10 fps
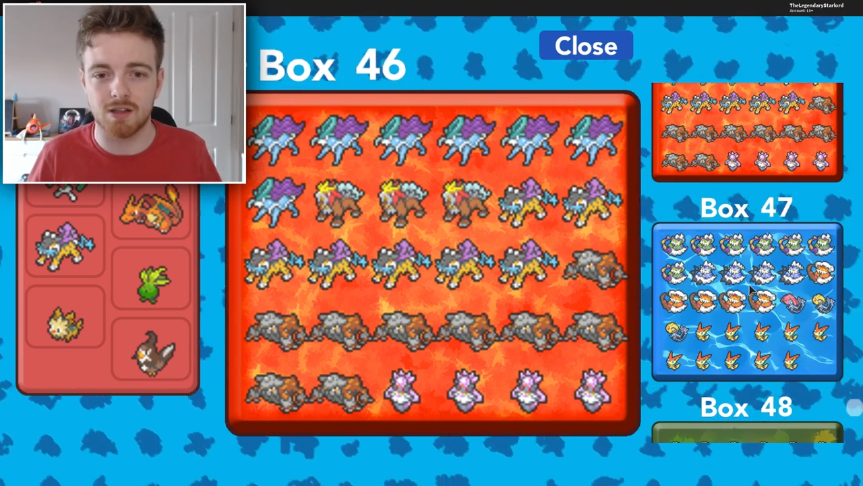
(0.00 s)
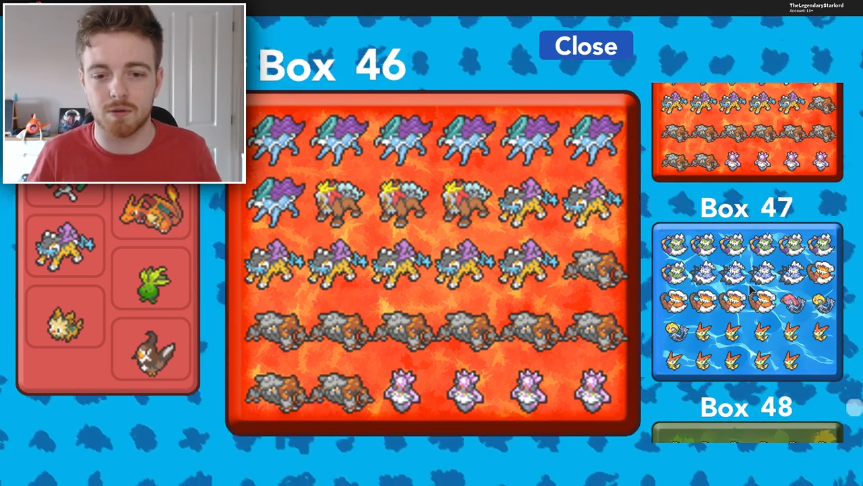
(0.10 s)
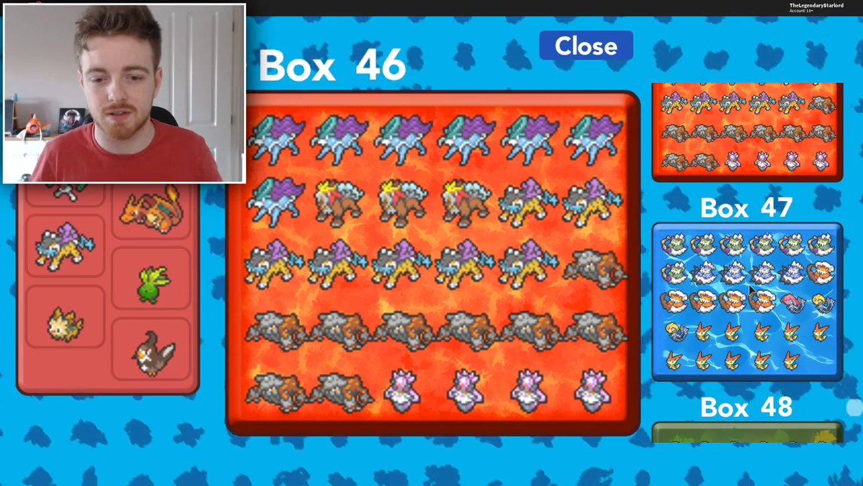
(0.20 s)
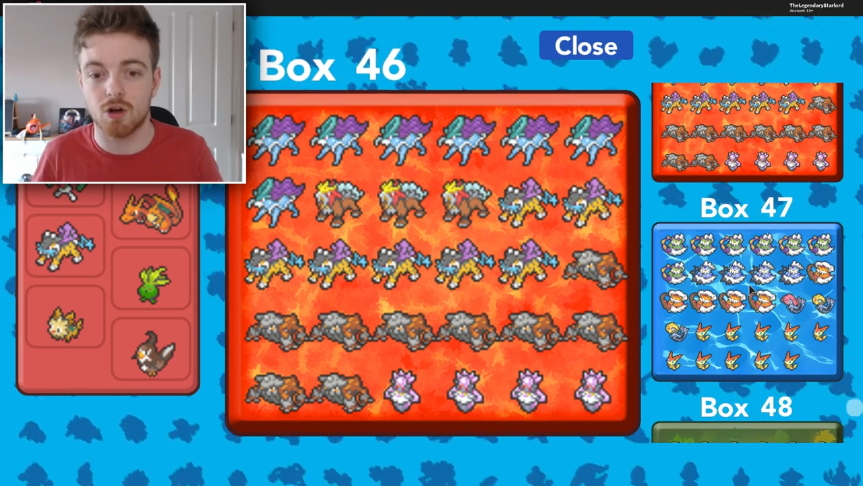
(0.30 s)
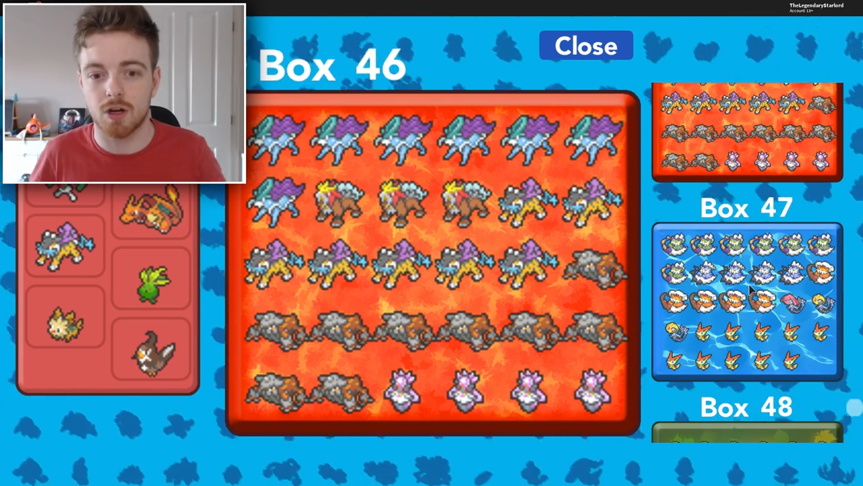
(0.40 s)
you
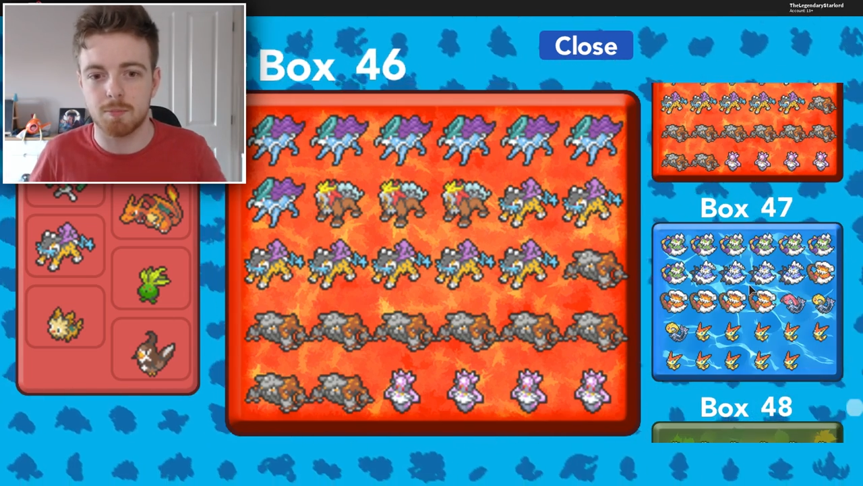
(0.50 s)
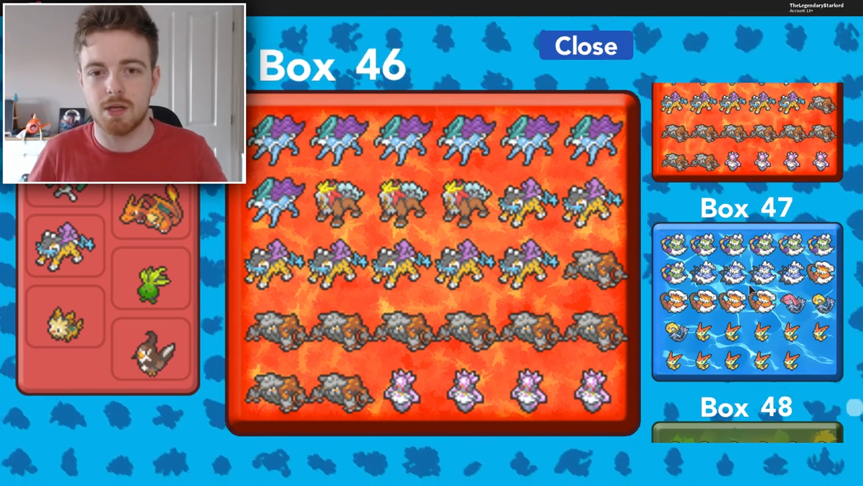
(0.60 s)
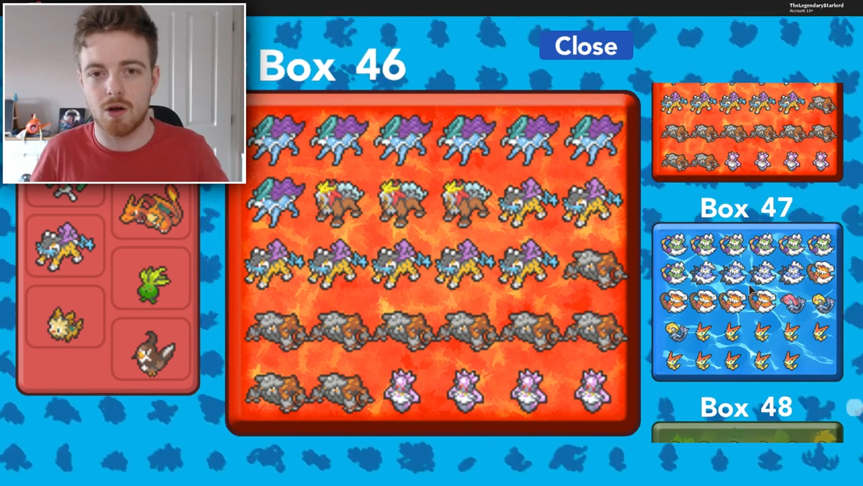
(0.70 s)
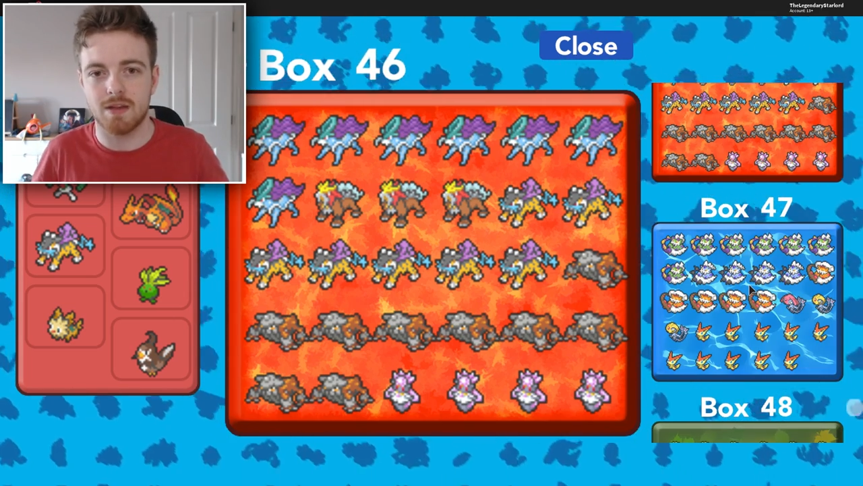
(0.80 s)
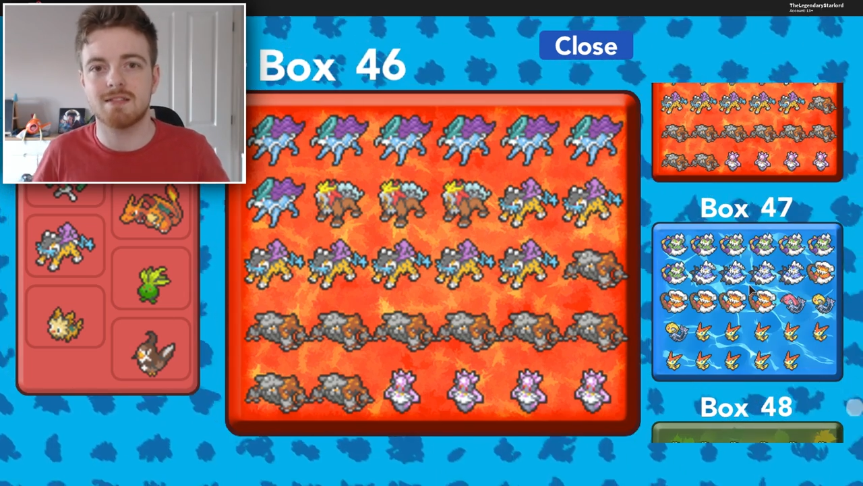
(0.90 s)
know, it's gonna
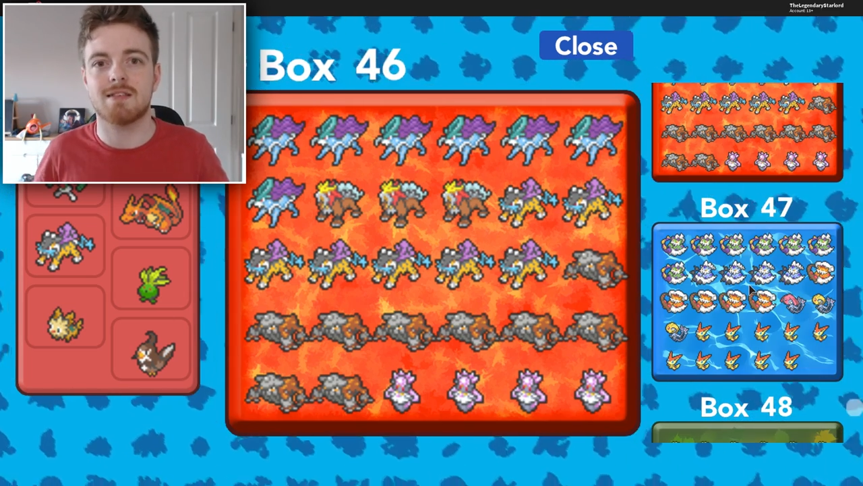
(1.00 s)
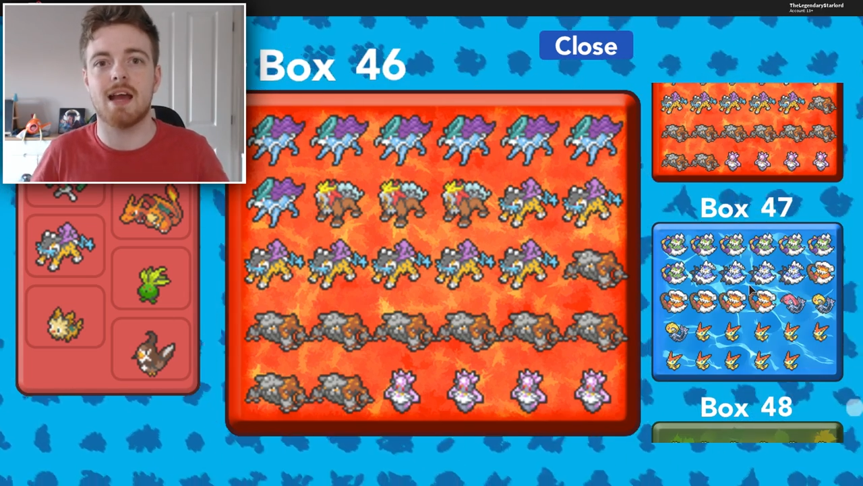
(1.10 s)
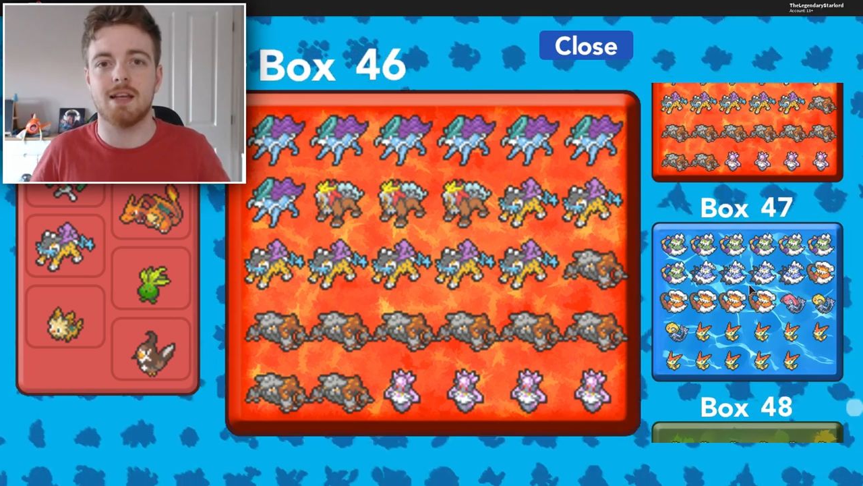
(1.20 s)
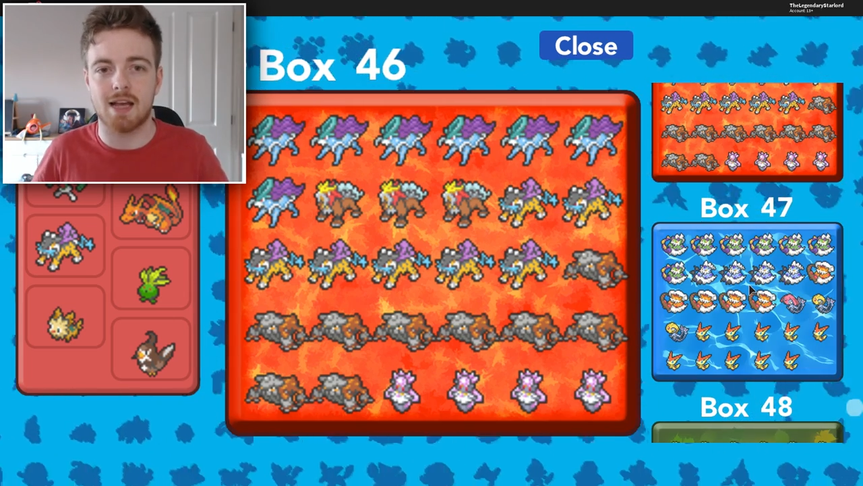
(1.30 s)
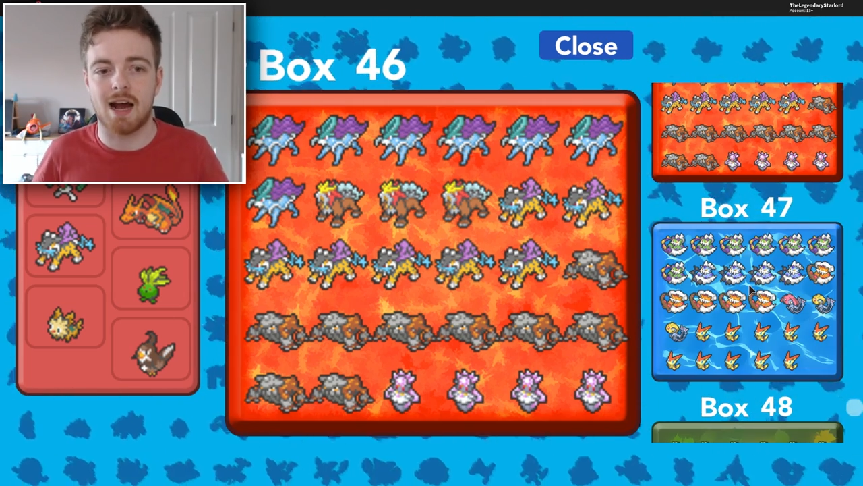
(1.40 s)
be on this
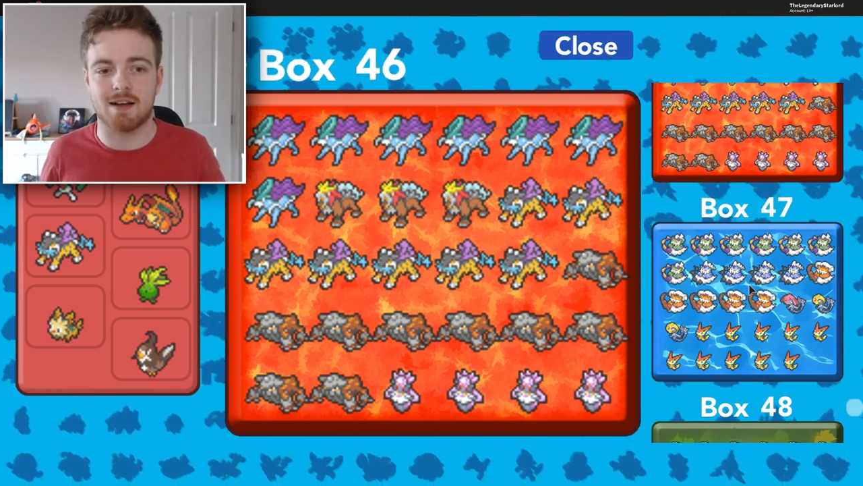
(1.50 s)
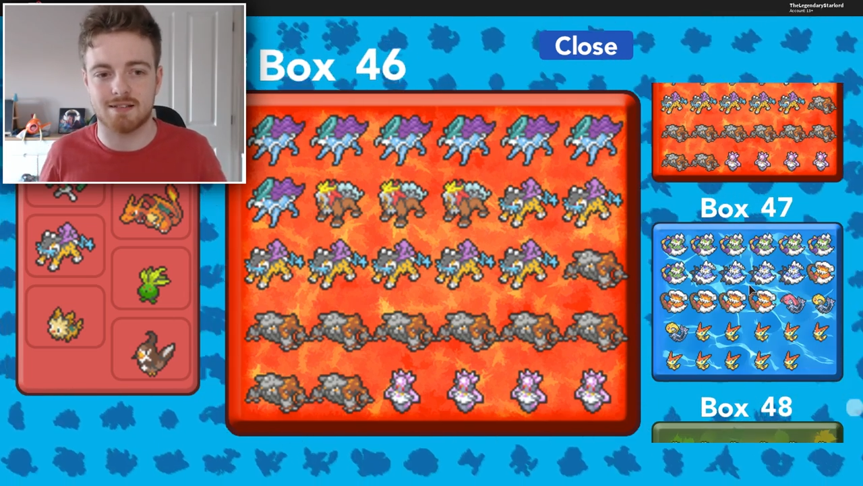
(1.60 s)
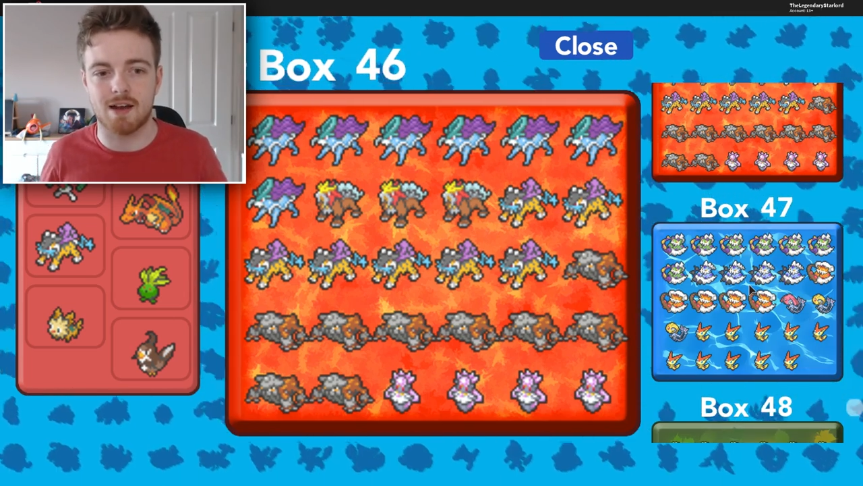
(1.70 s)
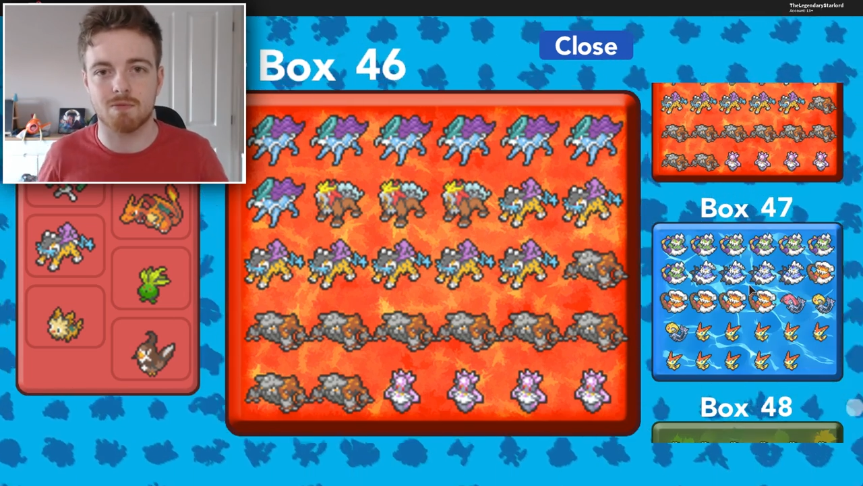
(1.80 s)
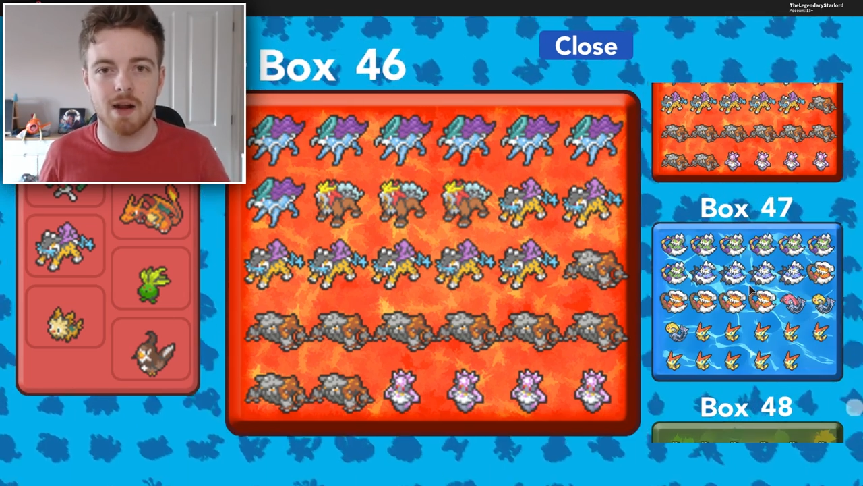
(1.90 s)
day, guys,
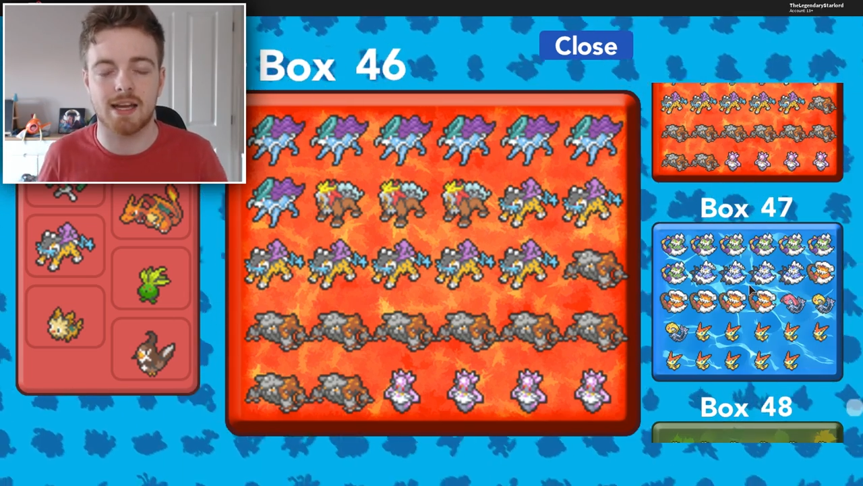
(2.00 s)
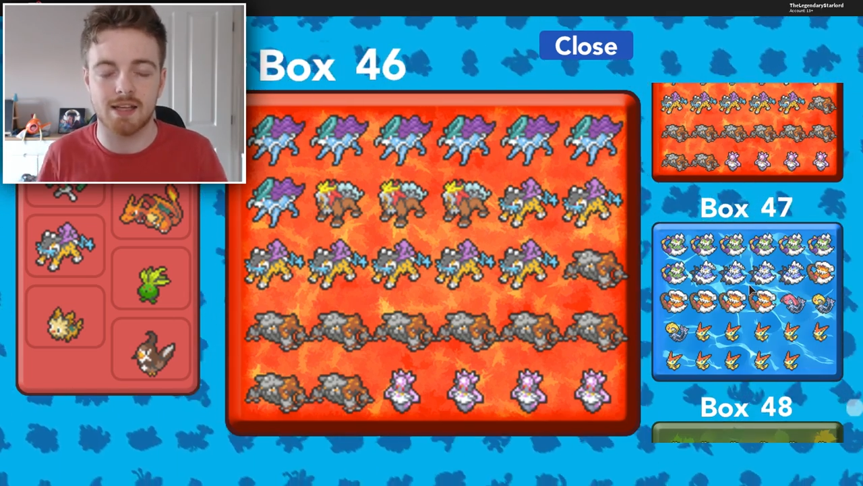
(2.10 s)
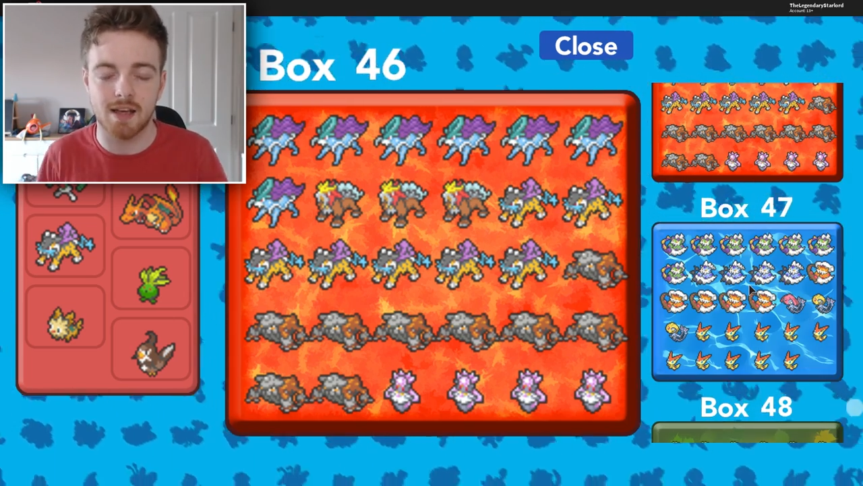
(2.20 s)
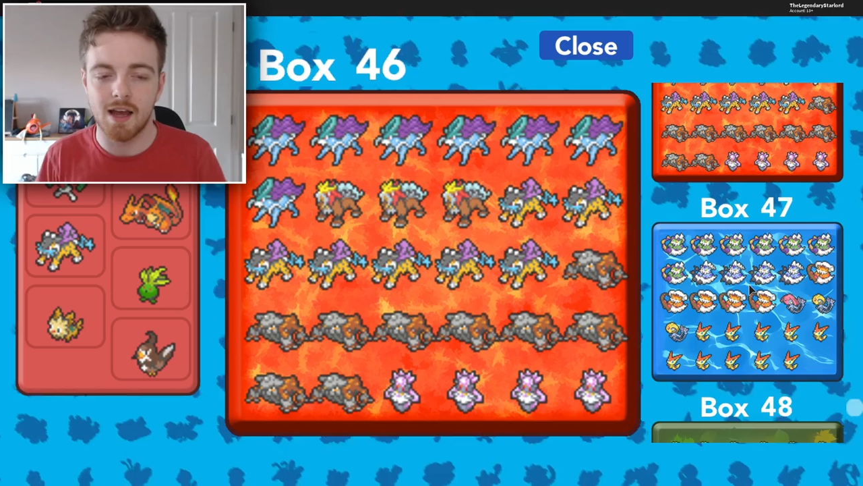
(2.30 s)
get ready.